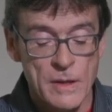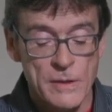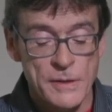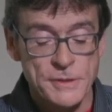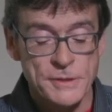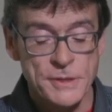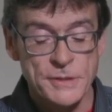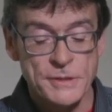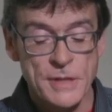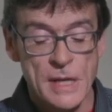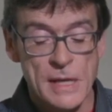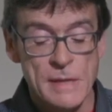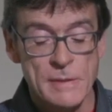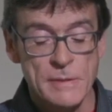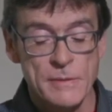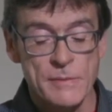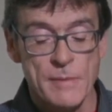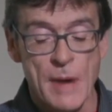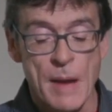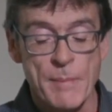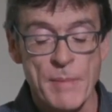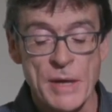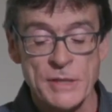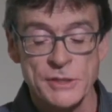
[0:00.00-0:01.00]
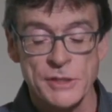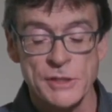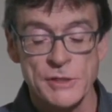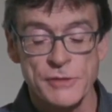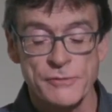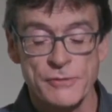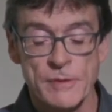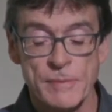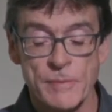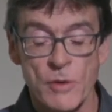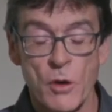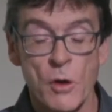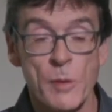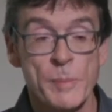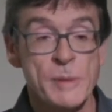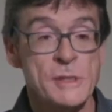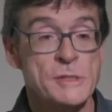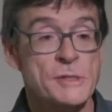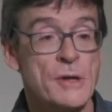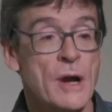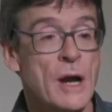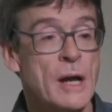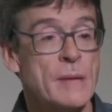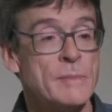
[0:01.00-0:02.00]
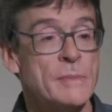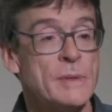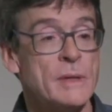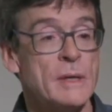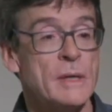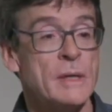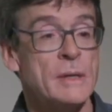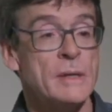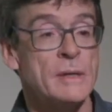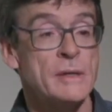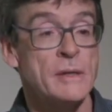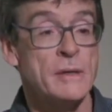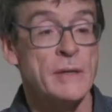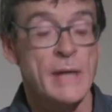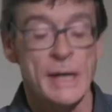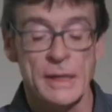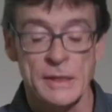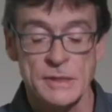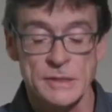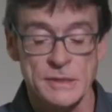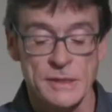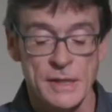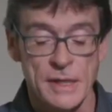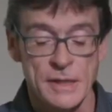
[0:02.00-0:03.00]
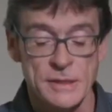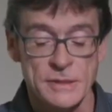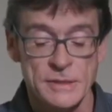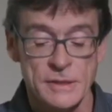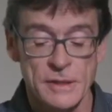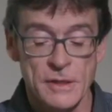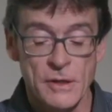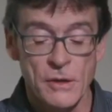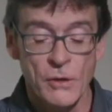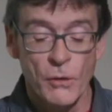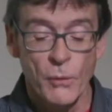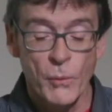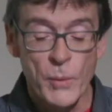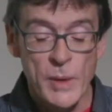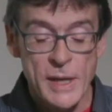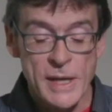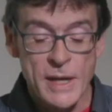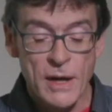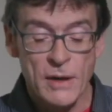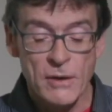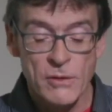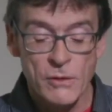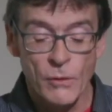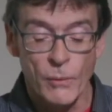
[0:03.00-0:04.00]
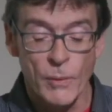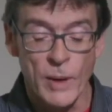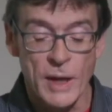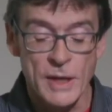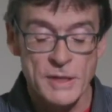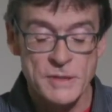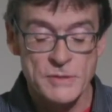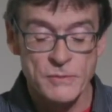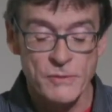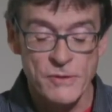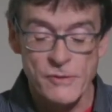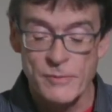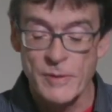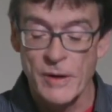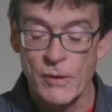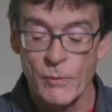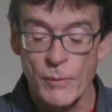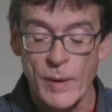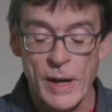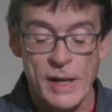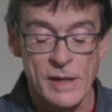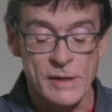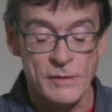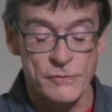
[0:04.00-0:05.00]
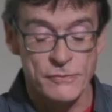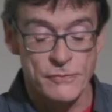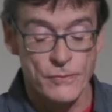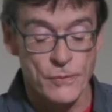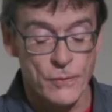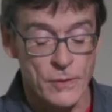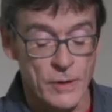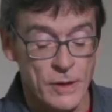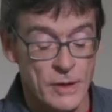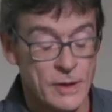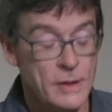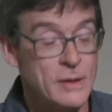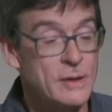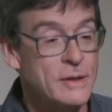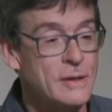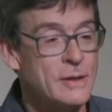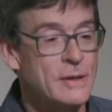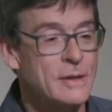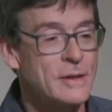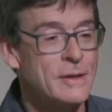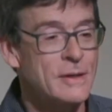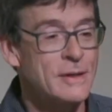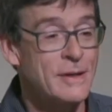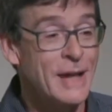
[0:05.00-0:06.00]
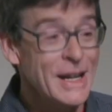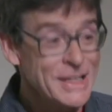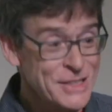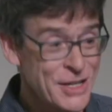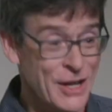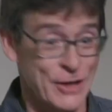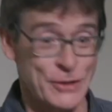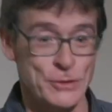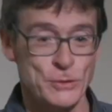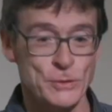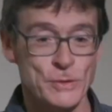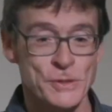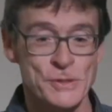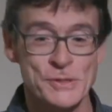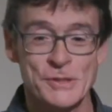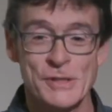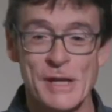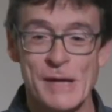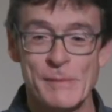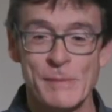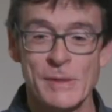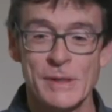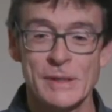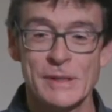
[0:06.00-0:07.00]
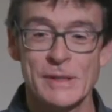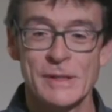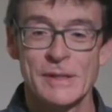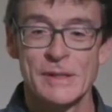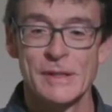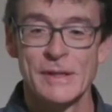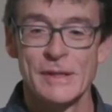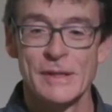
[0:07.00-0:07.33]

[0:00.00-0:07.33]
this is a message from the Hopi tribe in the United States. We are the ones we've been waiting for. That's a cool statement.